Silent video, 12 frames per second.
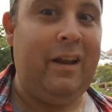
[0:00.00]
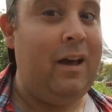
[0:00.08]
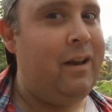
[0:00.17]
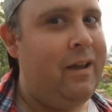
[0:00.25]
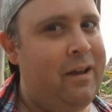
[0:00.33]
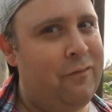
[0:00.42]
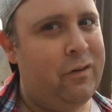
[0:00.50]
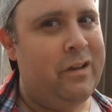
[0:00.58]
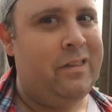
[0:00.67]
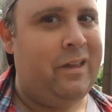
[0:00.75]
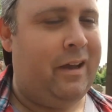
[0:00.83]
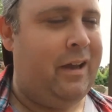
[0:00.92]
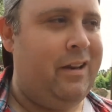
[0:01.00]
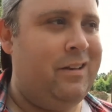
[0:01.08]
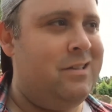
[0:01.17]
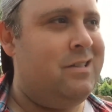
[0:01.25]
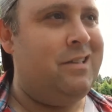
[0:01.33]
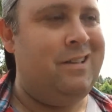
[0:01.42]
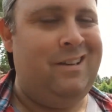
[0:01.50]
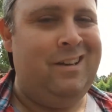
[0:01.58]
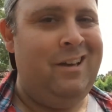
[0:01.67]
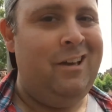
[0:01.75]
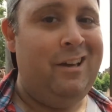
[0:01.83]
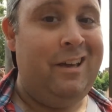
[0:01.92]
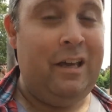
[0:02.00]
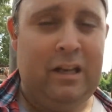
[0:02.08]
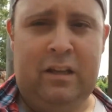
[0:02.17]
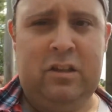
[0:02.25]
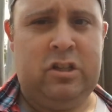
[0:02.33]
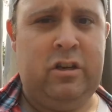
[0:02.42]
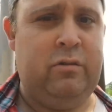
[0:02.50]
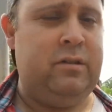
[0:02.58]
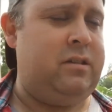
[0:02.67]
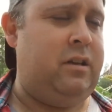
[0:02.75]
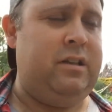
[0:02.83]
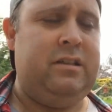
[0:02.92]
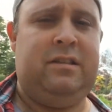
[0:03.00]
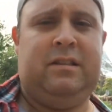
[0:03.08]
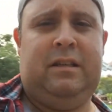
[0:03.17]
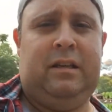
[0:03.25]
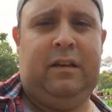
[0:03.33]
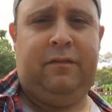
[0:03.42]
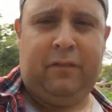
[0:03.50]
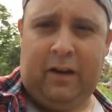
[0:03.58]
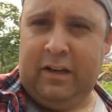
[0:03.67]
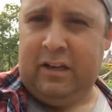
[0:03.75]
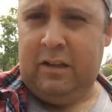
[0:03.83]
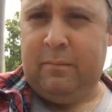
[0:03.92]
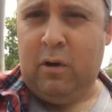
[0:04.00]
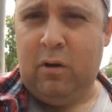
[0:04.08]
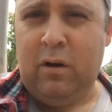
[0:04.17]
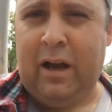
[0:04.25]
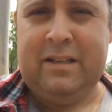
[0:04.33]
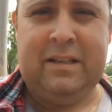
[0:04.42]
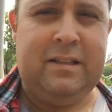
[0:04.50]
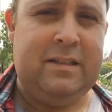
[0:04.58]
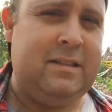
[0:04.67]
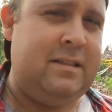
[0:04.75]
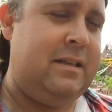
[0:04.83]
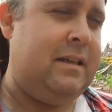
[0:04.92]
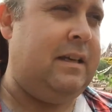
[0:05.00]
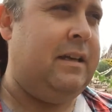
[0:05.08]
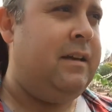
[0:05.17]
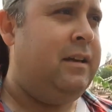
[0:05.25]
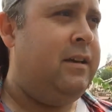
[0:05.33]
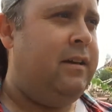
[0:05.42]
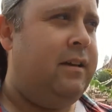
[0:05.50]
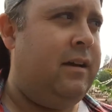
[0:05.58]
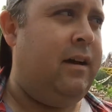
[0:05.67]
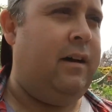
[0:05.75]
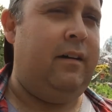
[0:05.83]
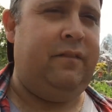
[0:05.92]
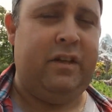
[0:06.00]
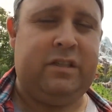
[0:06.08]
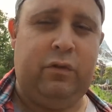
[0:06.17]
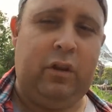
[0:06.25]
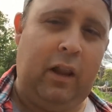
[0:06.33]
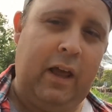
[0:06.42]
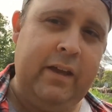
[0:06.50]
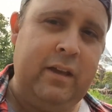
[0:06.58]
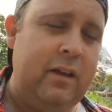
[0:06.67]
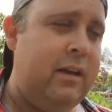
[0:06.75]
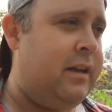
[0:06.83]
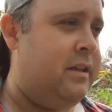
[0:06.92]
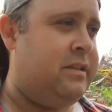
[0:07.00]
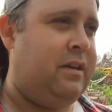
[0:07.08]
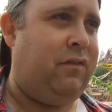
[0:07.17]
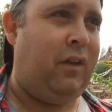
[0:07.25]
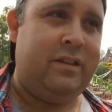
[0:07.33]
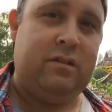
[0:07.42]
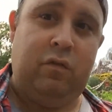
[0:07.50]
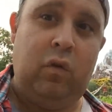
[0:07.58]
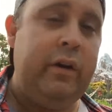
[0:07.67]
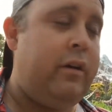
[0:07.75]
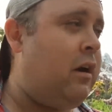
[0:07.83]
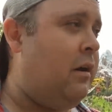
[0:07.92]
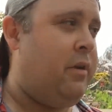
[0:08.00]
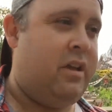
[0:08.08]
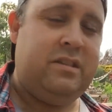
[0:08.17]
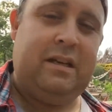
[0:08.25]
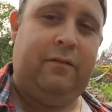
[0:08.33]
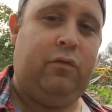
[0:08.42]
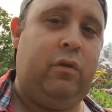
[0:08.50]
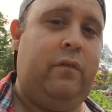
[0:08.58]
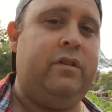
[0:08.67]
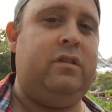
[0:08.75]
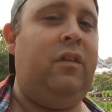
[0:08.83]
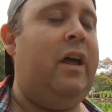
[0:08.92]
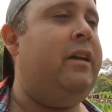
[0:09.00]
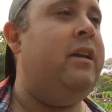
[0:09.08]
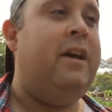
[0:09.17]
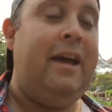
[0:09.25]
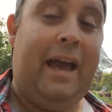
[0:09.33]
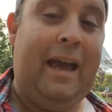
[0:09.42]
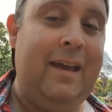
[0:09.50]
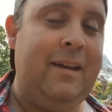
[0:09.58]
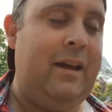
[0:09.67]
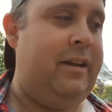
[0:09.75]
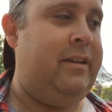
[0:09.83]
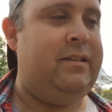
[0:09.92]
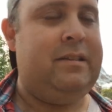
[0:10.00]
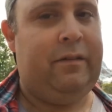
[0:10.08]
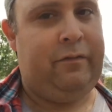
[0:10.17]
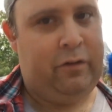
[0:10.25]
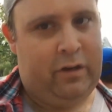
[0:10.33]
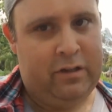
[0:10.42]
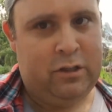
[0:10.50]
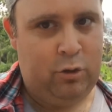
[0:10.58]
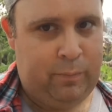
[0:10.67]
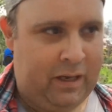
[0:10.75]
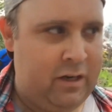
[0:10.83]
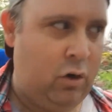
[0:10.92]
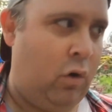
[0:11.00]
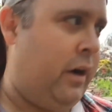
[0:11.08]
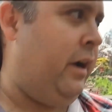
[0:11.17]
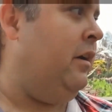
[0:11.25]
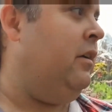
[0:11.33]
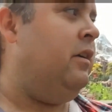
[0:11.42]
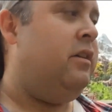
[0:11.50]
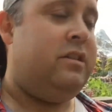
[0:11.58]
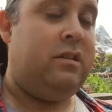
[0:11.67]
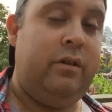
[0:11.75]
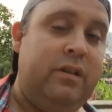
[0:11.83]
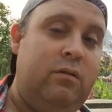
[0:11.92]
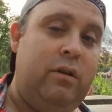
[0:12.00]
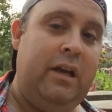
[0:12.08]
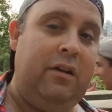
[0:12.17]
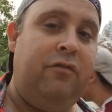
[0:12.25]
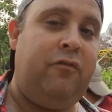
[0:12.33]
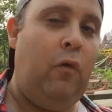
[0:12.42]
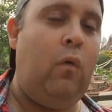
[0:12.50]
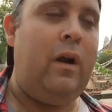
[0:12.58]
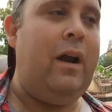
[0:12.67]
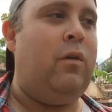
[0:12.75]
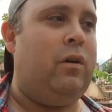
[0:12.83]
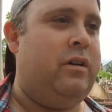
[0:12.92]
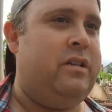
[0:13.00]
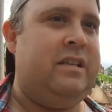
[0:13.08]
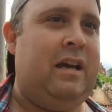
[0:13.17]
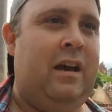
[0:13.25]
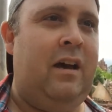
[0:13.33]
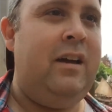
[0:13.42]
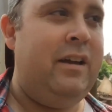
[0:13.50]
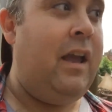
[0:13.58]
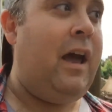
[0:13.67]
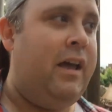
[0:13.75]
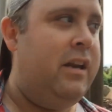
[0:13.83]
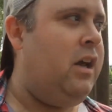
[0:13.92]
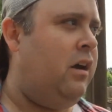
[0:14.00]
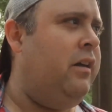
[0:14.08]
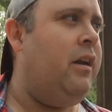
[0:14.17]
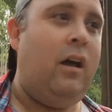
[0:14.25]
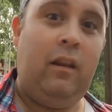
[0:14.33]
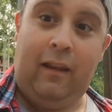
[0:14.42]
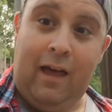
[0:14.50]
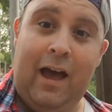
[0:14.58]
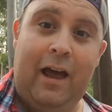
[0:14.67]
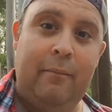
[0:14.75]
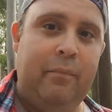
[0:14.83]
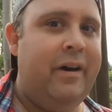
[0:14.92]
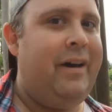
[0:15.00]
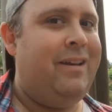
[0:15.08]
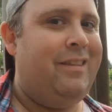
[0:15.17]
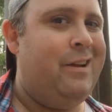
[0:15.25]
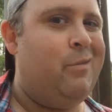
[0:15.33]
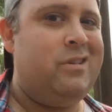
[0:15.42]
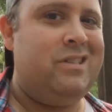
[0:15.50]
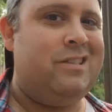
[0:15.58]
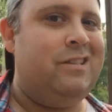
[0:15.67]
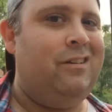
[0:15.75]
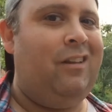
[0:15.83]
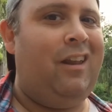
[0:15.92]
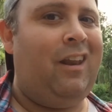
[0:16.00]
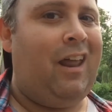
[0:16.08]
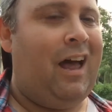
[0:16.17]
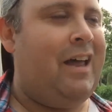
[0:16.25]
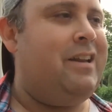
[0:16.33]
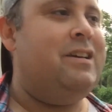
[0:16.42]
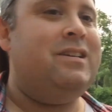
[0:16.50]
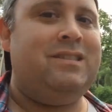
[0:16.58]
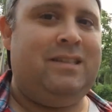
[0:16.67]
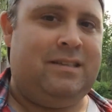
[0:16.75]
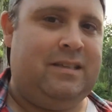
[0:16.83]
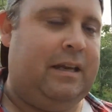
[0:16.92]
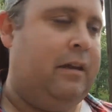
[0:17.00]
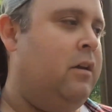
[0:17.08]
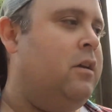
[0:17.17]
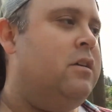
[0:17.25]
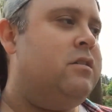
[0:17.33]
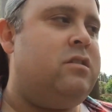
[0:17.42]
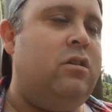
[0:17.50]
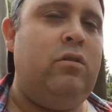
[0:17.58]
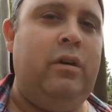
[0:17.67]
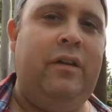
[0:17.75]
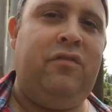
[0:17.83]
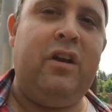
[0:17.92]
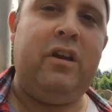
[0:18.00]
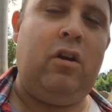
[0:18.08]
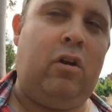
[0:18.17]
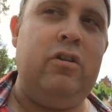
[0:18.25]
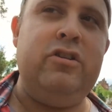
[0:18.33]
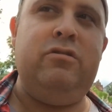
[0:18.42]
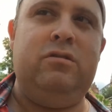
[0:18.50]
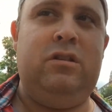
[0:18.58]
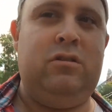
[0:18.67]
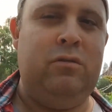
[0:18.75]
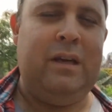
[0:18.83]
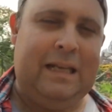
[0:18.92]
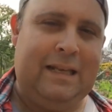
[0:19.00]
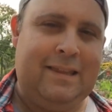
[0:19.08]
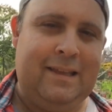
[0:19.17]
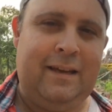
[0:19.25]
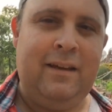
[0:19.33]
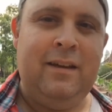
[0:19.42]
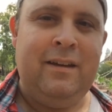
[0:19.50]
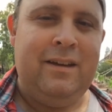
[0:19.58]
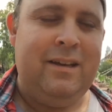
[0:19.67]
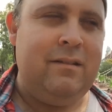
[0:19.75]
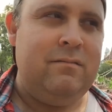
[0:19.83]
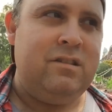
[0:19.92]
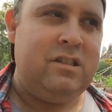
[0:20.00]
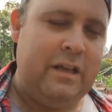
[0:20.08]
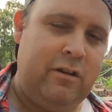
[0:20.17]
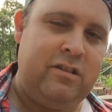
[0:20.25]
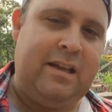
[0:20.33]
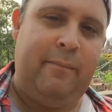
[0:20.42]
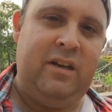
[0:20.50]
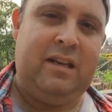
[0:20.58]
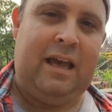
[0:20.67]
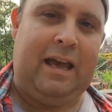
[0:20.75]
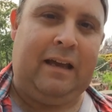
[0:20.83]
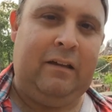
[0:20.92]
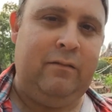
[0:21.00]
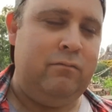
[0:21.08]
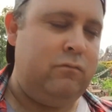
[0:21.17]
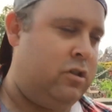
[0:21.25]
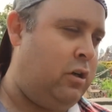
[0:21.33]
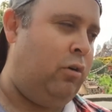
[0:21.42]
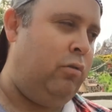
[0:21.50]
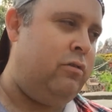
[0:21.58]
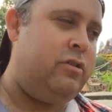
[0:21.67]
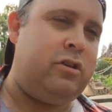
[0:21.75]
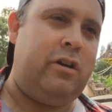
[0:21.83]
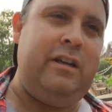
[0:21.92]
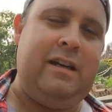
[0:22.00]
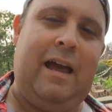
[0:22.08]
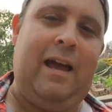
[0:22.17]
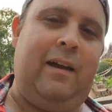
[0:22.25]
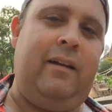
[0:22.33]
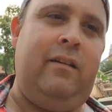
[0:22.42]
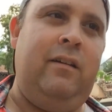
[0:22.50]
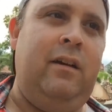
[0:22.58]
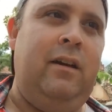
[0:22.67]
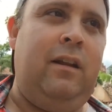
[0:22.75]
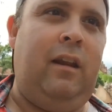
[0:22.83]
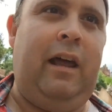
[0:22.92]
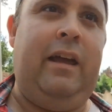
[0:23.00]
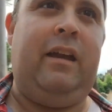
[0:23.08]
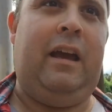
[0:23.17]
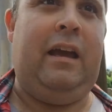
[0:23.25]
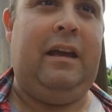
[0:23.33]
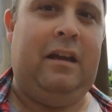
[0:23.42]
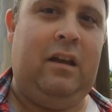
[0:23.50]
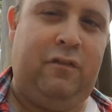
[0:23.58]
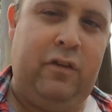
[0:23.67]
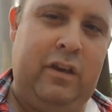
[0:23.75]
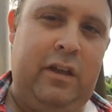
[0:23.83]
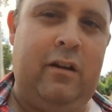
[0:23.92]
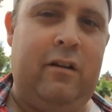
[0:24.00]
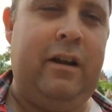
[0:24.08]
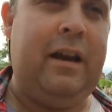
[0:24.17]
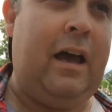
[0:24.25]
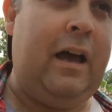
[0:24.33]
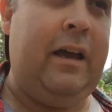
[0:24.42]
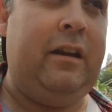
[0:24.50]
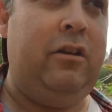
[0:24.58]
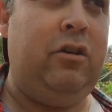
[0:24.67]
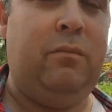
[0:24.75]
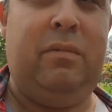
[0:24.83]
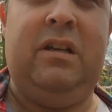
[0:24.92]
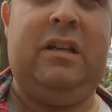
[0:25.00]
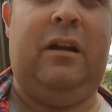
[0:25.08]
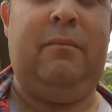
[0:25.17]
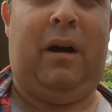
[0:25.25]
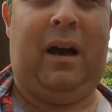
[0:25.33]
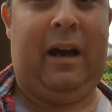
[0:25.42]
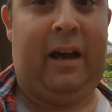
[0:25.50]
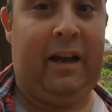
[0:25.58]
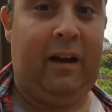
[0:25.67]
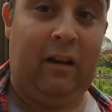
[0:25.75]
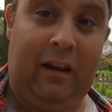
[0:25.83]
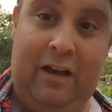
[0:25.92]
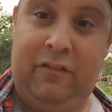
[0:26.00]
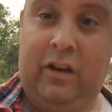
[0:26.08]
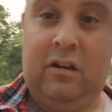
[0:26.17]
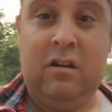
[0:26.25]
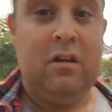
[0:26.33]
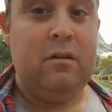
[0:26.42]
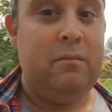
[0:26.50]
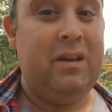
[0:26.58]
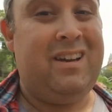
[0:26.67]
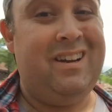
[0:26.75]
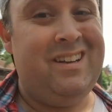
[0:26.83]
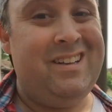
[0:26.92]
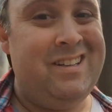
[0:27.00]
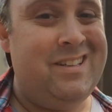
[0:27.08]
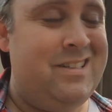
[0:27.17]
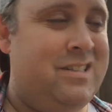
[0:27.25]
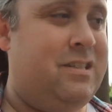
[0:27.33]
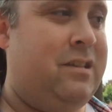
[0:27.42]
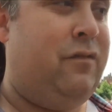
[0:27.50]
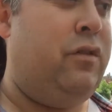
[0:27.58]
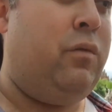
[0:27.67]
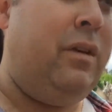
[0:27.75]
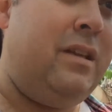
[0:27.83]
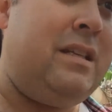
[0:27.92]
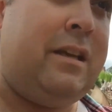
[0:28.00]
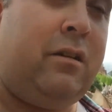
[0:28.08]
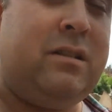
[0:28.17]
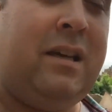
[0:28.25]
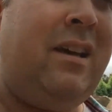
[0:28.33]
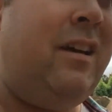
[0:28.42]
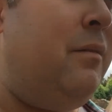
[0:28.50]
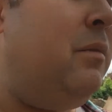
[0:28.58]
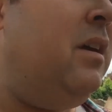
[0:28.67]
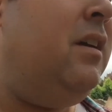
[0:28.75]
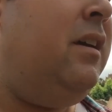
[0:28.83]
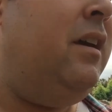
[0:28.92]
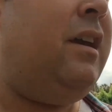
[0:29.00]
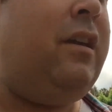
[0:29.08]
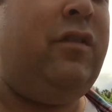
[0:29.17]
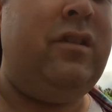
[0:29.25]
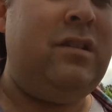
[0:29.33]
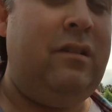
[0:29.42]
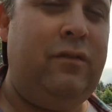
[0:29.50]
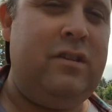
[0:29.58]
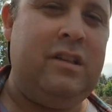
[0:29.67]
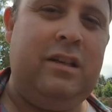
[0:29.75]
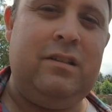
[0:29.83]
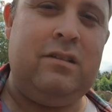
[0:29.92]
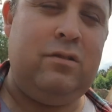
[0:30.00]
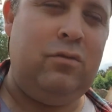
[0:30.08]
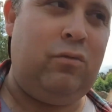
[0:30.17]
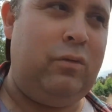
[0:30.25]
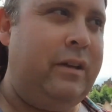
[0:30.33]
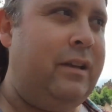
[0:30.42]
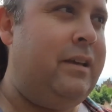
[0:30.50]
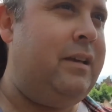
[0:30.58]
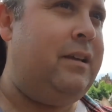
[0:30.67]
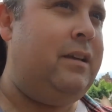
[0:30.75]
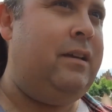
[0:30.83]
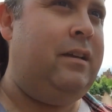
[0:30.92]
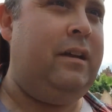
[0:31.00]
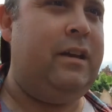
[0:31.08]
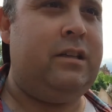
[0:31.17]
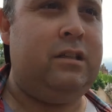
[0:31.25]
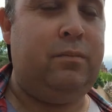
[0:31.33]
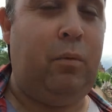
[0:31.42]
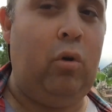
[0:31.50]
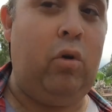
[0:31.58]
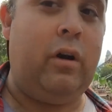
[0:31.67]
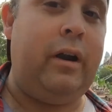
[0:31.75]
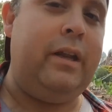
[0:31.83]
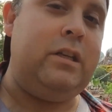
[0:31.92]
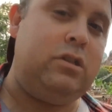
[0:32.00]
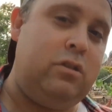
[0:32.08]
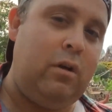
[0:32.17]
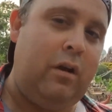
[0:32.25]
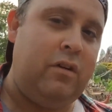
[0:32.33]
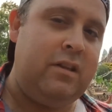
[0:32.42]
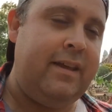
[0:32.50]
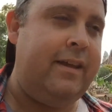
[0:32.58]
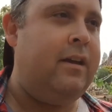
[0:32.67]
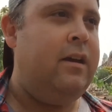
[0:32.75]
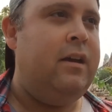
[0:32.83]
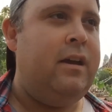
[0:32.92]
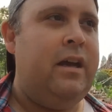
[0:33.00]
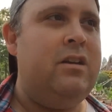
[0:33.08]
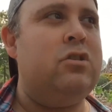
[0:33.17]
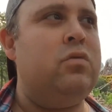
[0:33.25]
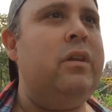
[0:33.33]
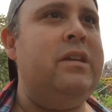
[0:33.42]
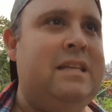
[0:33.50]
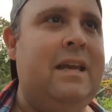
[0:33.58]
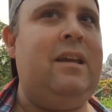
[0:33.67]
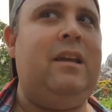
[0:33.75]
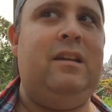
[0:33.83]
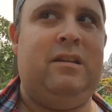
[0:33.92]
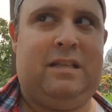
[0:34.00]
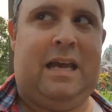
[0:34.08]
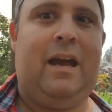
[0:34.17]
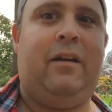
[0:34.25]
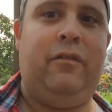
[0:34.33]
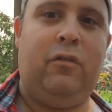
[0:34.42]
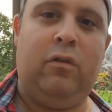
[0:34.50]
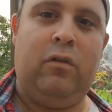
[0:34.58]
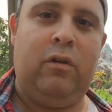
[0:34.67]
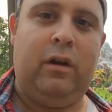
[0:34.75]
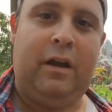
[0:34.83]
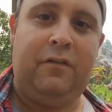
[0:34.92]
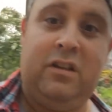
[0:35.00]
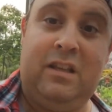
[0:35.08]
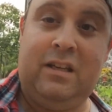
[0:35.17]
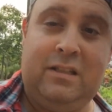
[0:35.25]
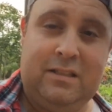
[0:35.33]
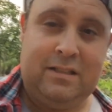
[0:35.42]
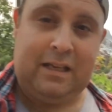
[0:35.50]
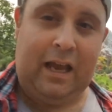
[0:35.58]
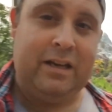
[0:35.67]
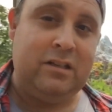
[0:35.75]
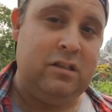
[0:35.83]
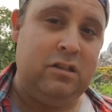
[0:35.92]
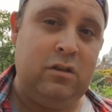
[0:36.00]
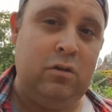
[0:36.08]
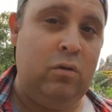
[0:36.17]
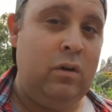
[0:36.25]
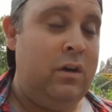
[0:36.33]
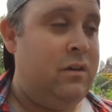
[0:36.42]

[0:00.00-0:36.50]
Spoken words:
Not everything. I didn't see any of the shows. I didn't see Finding Nemo. I didn't see Festival of the Lion King. I didn't see Flights of Wonder. I'm not staying for Rivers of Light. And I didn't step foot into Pandora. So in 4 hours, I got done a lot, but there was still a lot to see. So if I could urge you to do anything, take your in DAC. Don't treat DAC like if you get here at 9, you could be done by 11. Because if you really take your time and give yourself a chance to really explore and do everything, and just really take in DAC for everything it's designed to do,